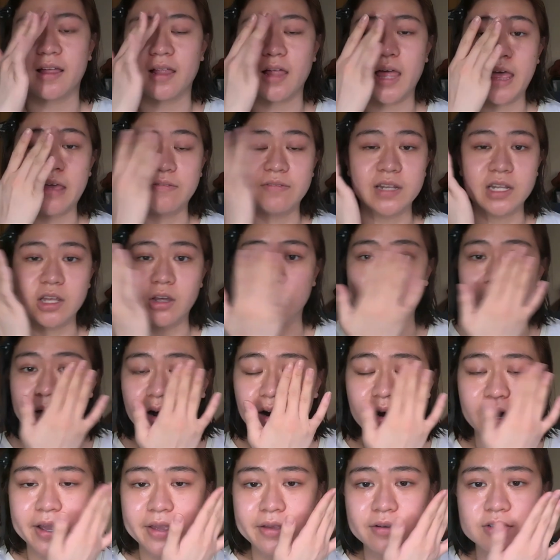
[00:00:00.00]
heavily on my
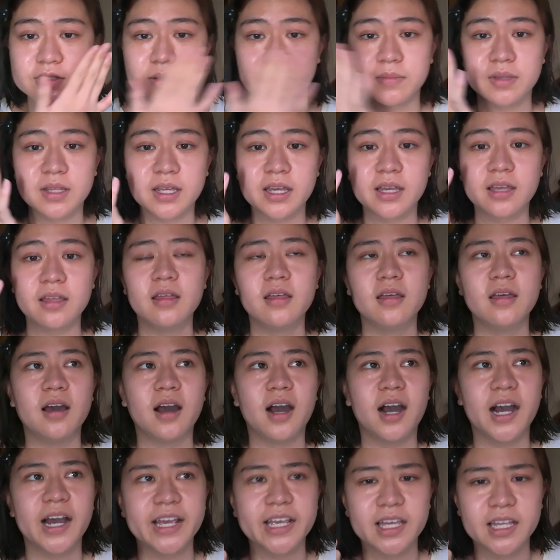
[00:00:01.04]
eye or something,
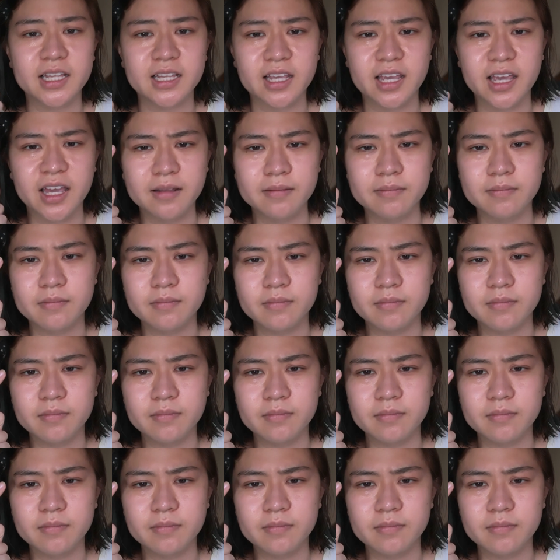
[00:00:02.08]
I can get